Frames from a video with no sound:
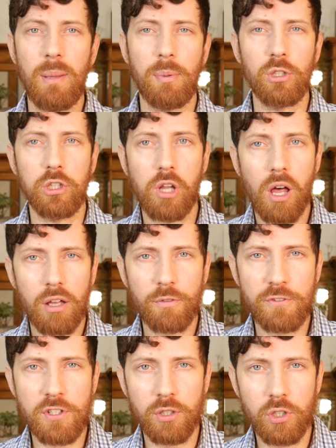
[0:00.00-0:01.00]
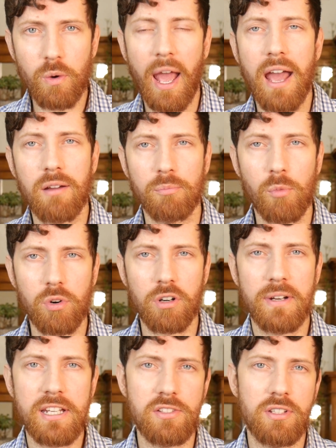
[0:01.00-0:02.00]
People love to have more
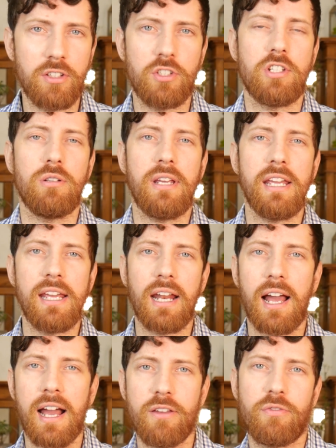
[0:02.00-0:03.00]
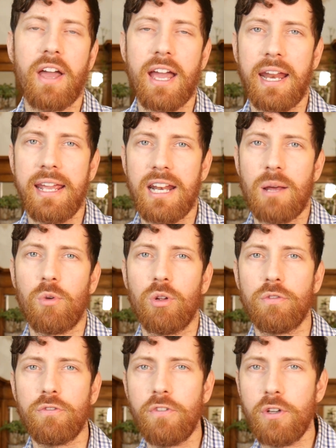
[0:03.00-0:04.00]
reasons to eat high fat animal
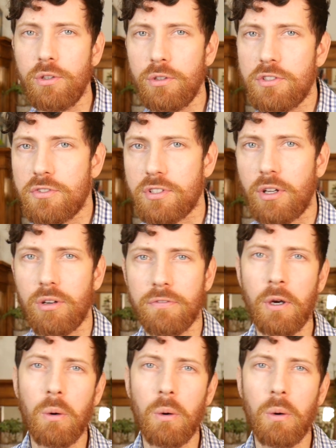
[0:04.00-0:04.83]
foods, so of